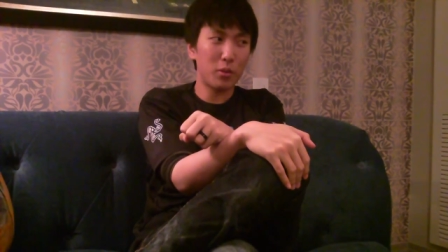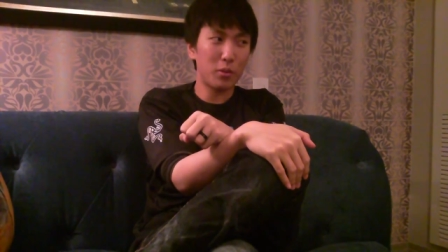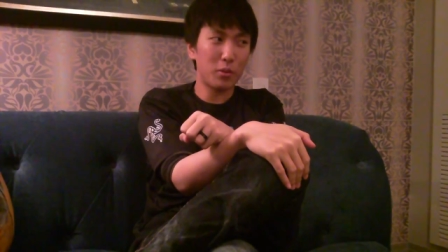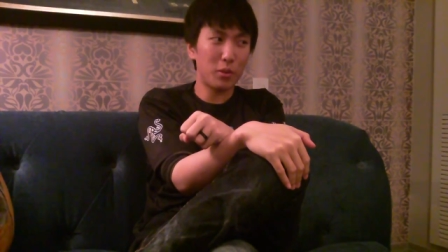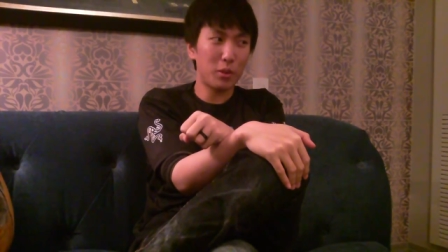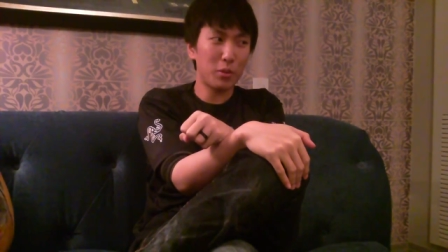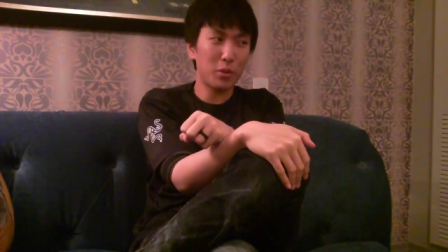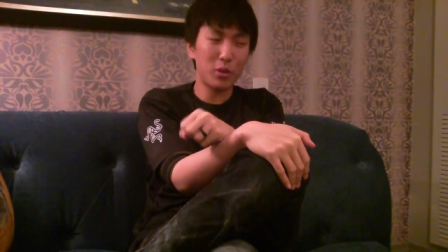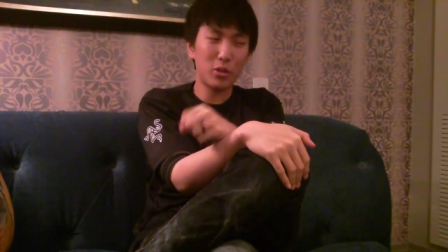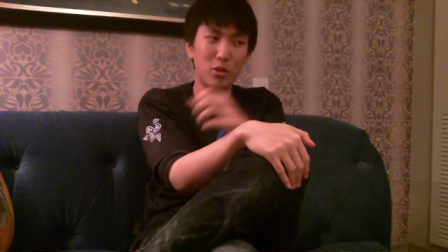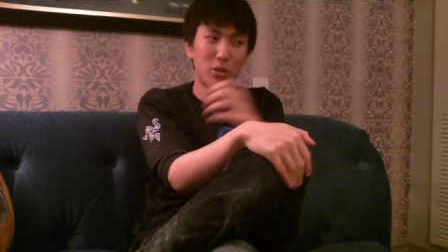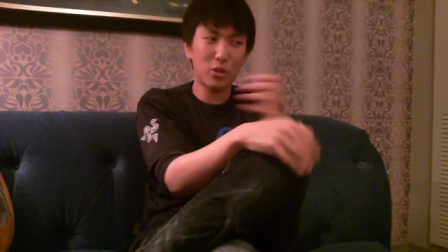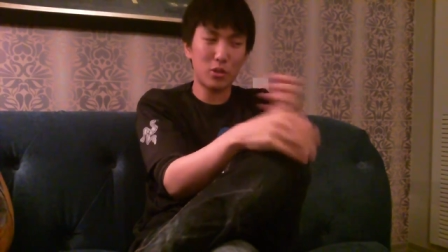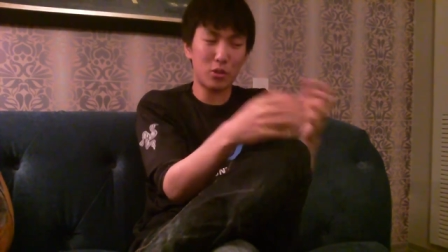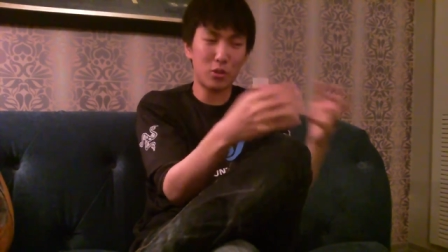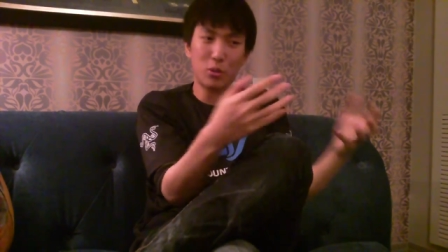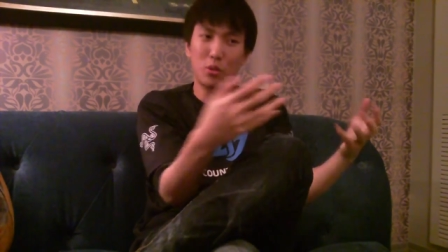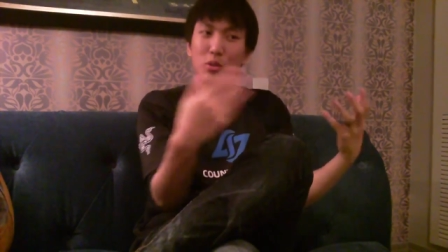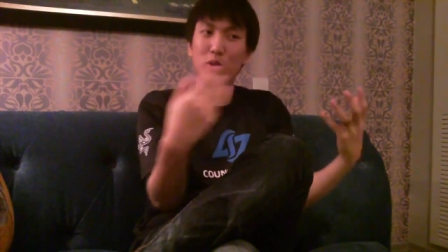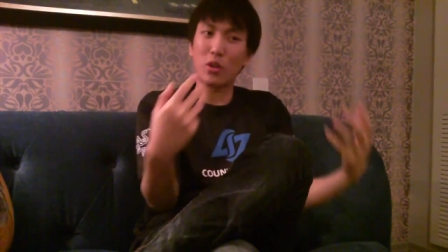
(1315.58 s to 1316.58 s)
we would
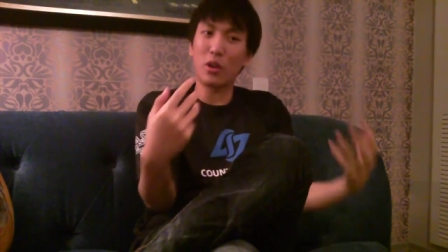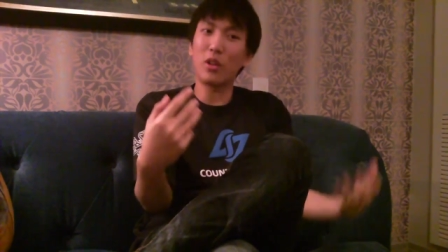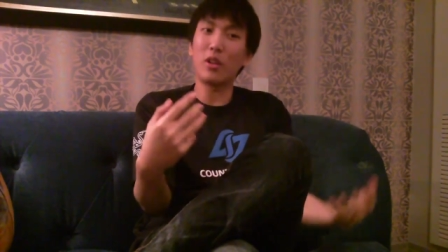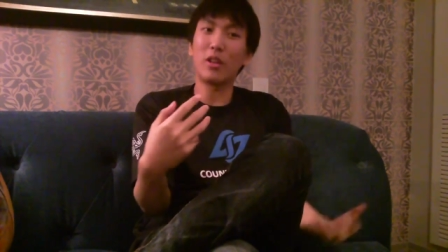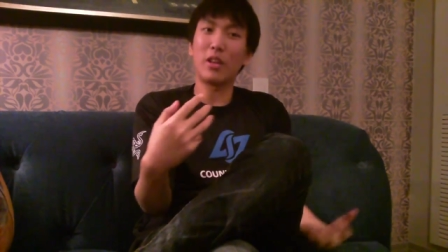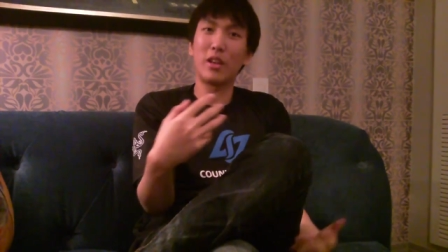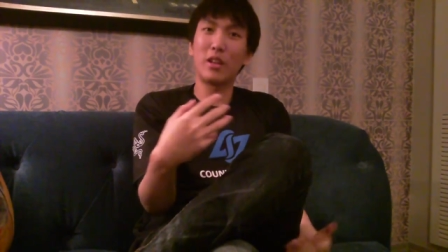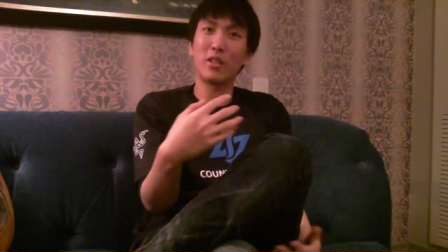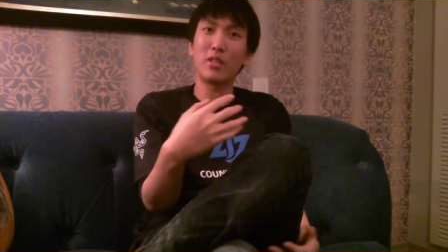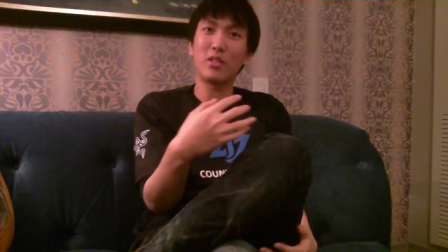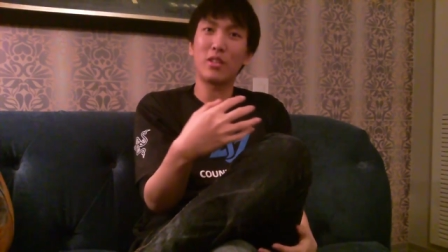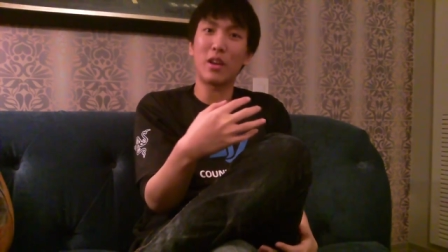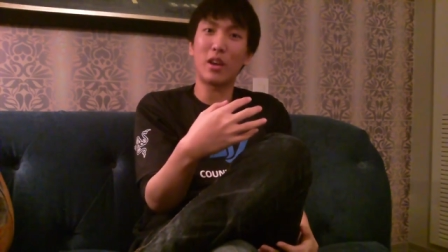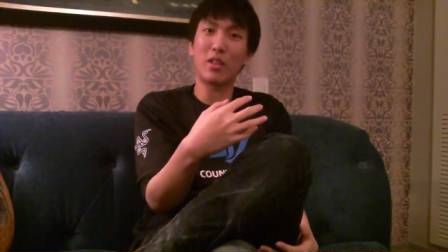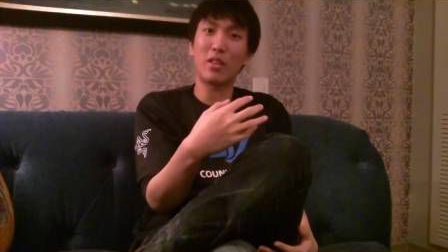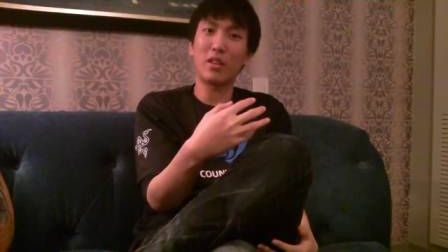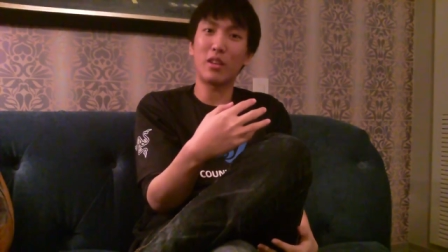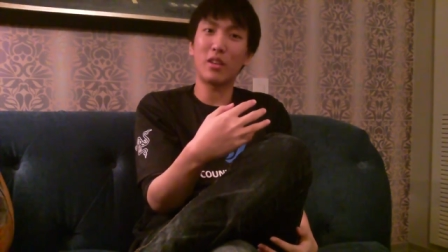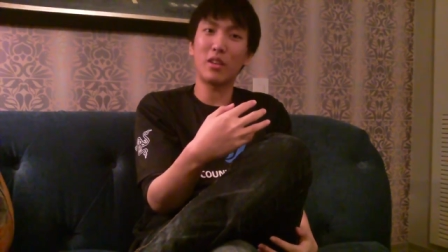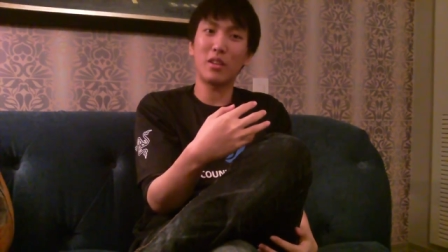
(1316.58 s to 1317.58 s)
just lose all lanes, I
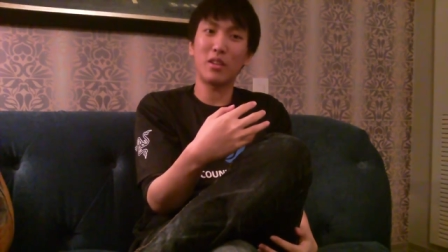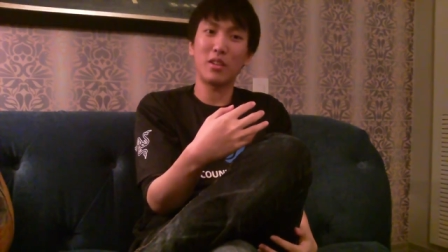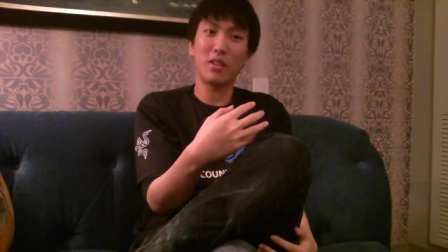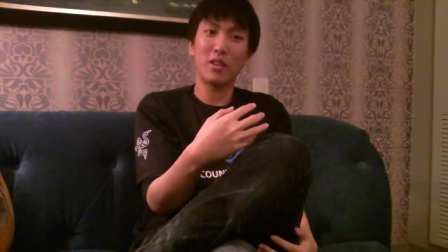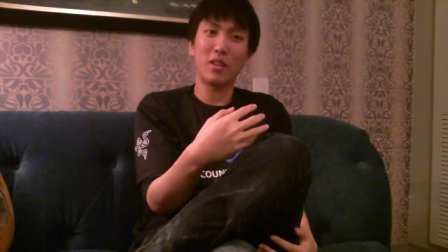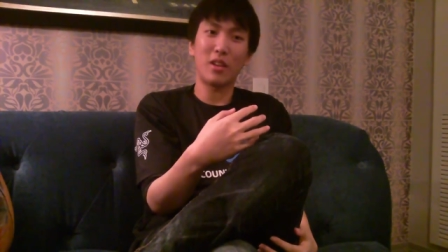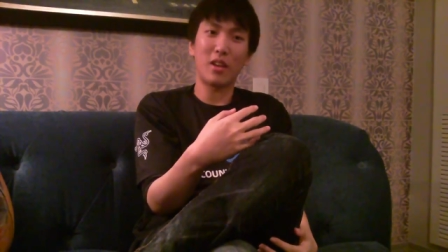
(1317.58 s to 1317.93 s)
think.